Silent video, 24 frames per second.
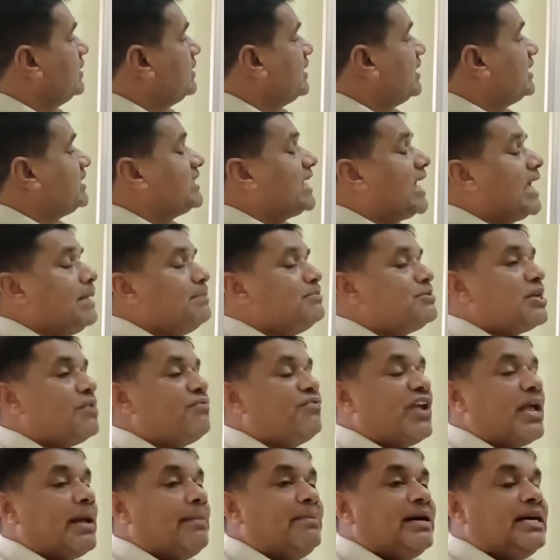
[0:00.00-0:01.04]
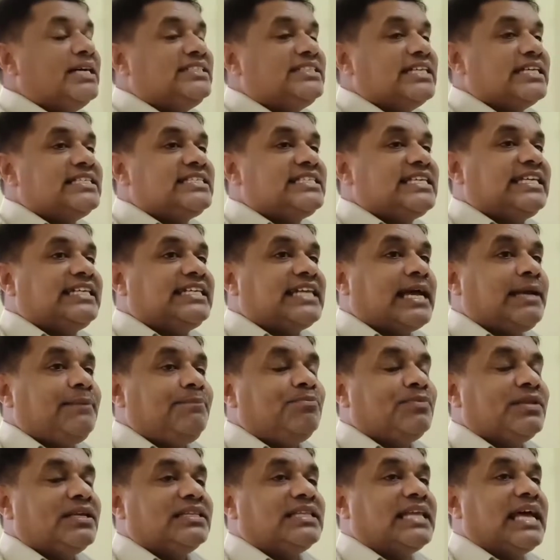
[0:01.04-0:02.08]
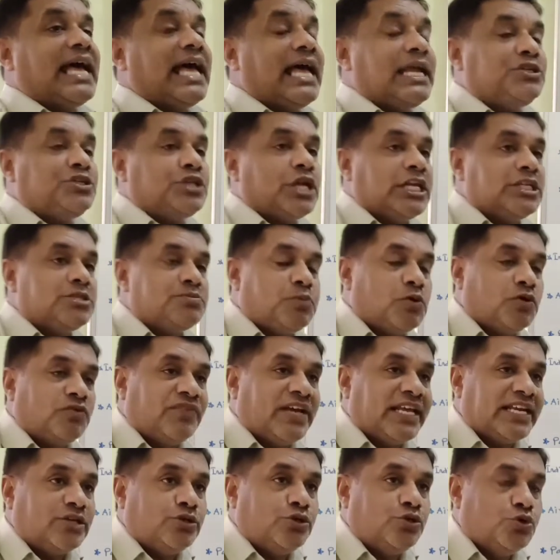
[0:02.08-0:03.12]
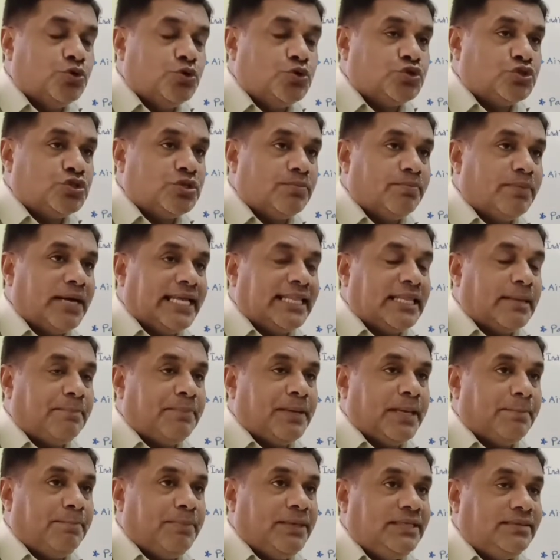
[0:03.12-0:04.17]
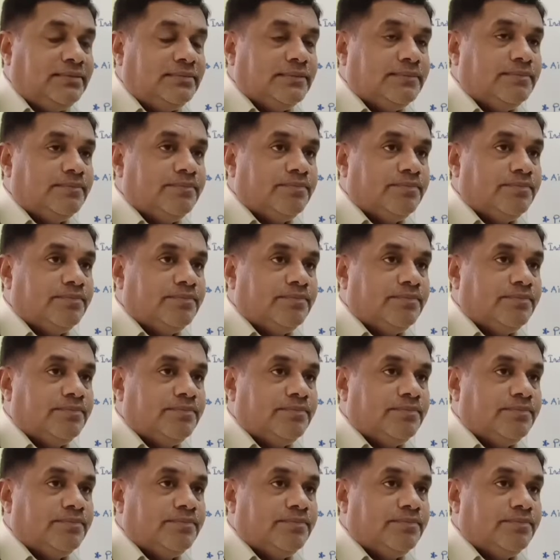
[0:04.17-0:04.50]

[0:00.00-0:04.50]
The times of emergency time, the air transport were used by the people.